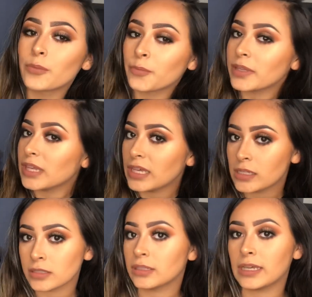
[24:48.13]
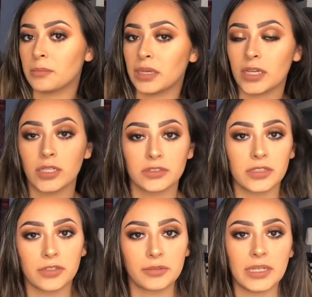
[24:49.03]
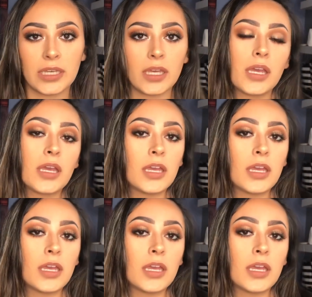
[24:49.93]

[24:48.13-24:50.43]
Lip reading: really glam and glittery